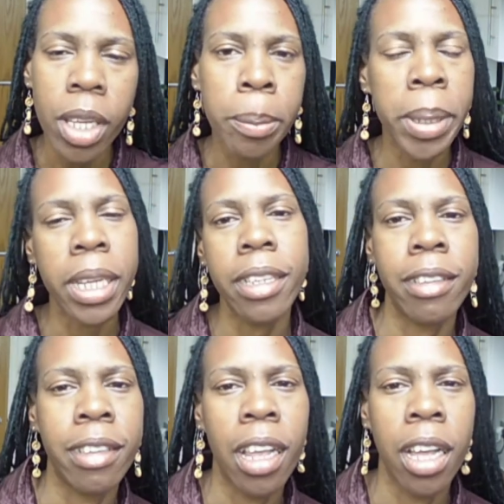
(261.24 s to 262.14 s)

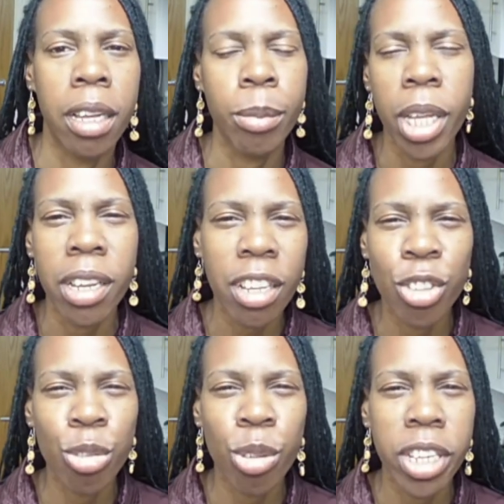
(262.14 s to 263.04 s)
But
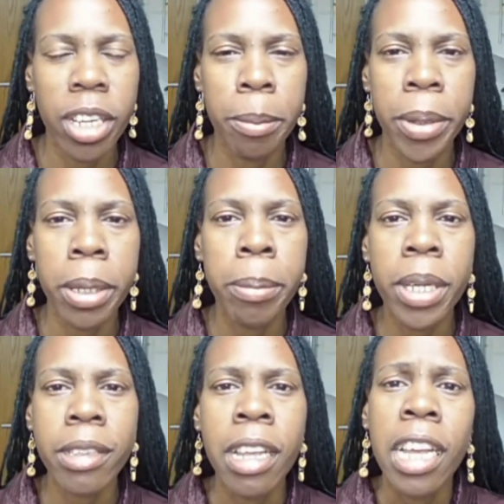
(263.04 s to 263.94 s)
that's straying a bit.
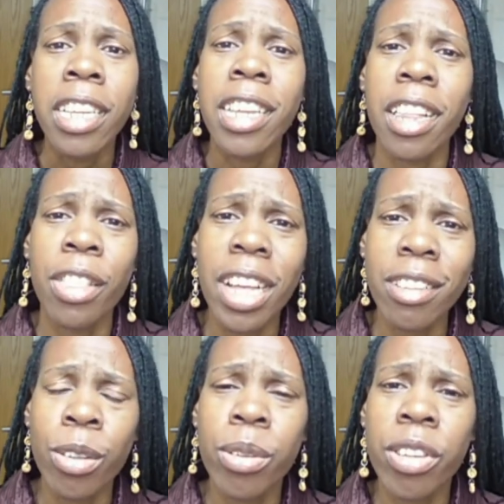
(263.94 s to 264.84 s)
But
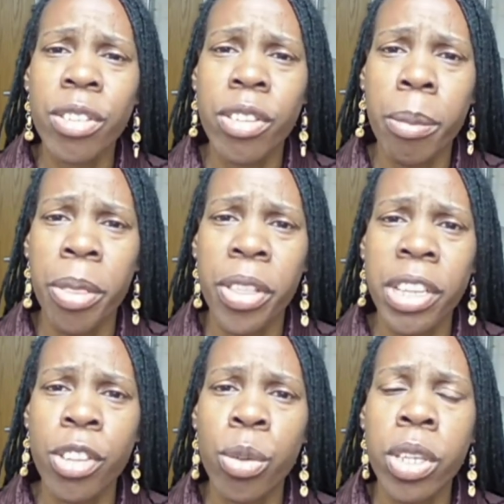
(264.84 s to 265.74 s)
yeah, those are some
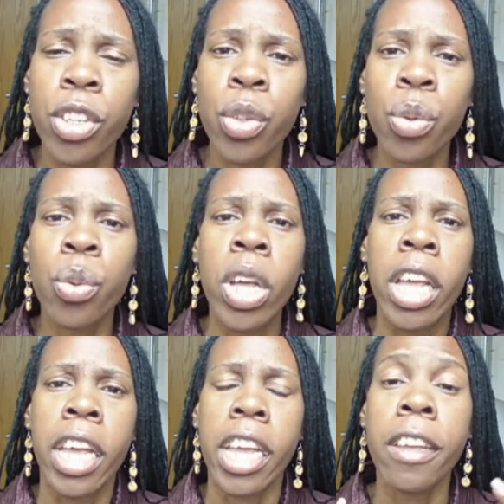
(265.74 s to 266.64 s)
things you can do.
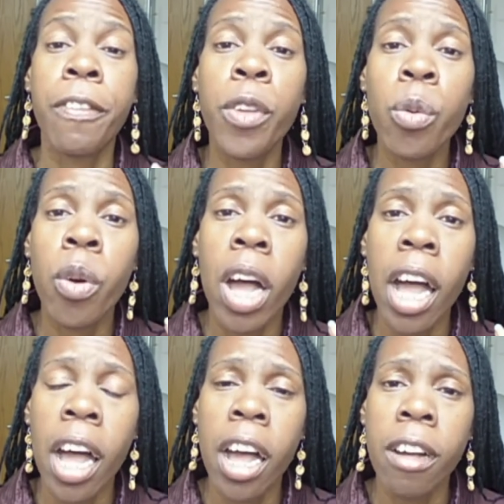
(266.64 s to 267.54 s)
If you
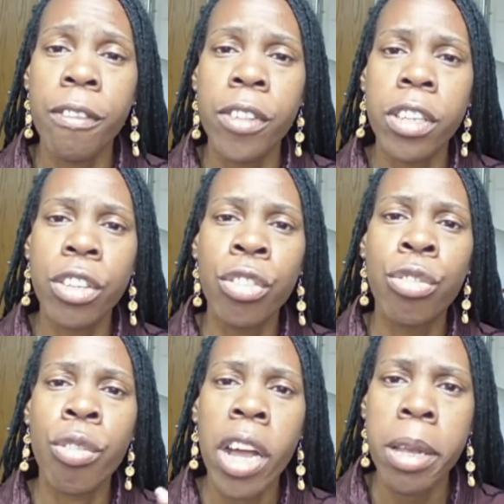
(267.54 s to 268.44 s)
have
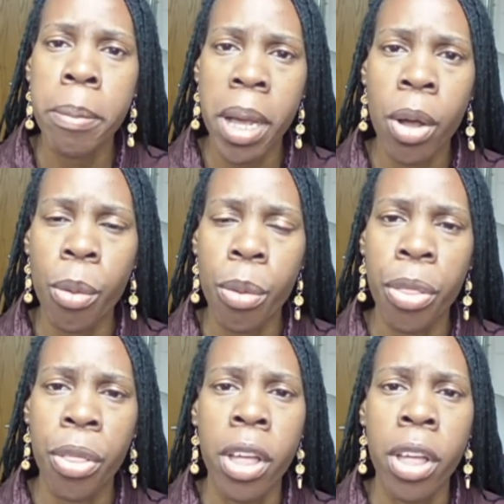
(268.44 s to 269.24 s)
dry mouth,